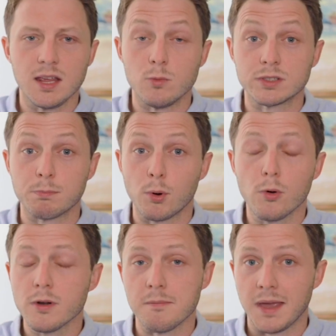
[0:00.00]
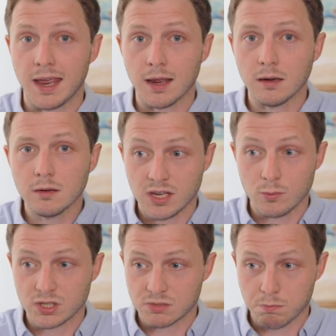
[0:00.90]
He was born a man. He
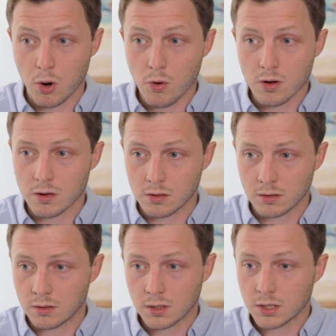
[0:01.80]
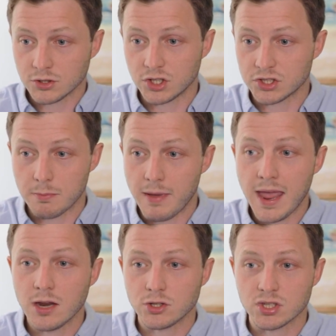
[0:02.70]
was born just a
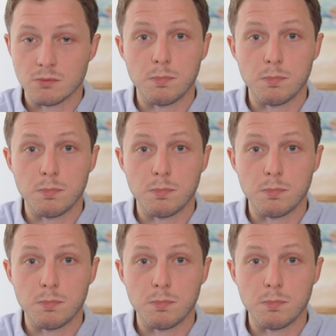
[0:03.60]
man, just a